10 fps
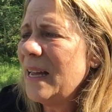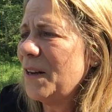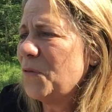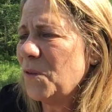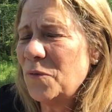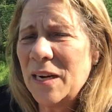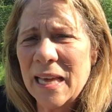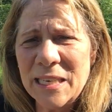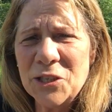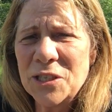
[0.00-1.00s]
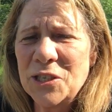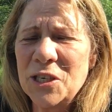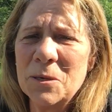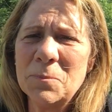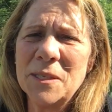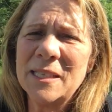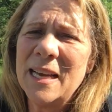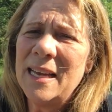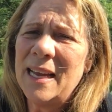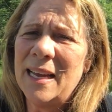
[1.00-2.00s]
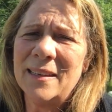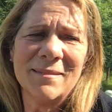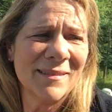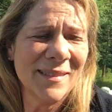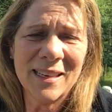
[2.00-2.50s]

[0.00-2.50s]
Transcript: and for relationships and